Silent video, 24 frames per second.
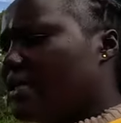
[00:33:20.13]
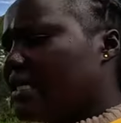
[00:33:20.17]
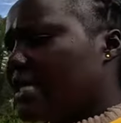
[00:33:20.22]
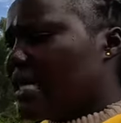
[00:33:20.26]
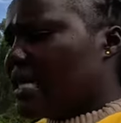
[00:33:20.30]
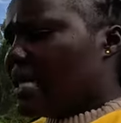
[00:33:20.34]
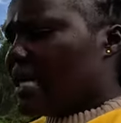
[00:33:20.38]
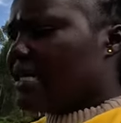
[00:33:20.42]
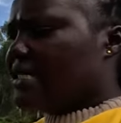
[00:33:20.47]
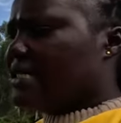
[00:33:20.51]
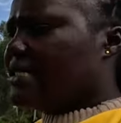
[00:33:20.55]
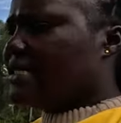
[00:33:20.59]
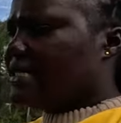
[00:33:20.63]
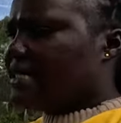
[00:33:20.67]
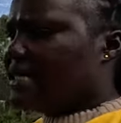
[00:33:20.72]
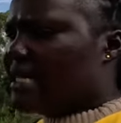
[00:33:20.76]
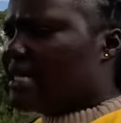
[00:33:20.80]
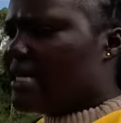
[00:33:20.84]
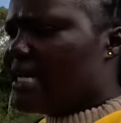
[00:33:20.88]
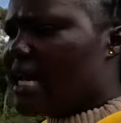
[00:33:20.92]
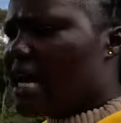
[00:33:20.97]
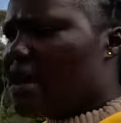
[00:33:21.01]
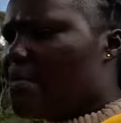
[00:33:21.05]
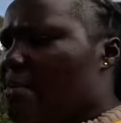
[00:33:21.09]
what I can
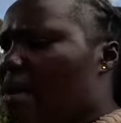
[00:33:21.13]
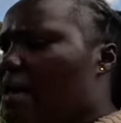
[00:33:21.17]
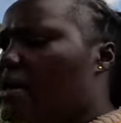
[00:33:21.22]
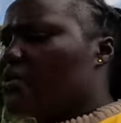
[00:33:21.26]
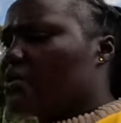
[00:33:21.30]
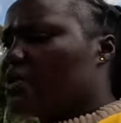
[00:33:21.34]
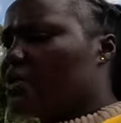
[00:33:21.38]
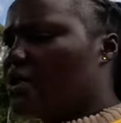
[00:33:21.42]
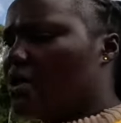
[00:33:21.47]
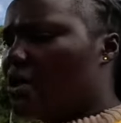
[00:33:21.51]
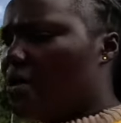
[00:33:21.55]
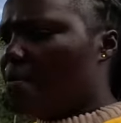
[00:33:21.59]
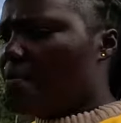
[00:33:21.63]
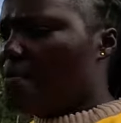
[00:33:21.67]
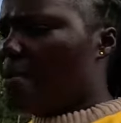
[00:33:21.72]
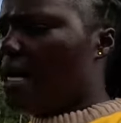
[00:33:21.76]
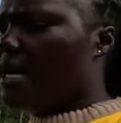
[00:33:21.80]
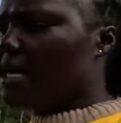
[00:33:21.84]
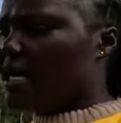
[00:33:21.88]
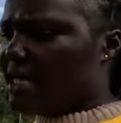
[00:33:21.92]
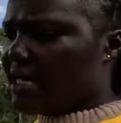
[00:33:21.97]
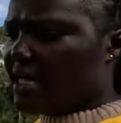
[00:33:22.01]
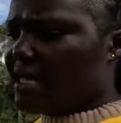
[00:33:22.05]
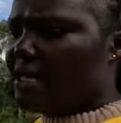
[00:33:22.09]
say about
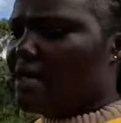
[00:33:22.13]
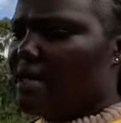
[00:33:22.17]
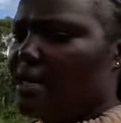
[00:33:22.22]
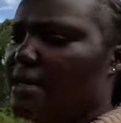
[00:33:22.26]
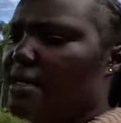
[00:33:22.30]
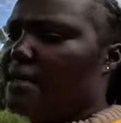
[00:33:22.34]
my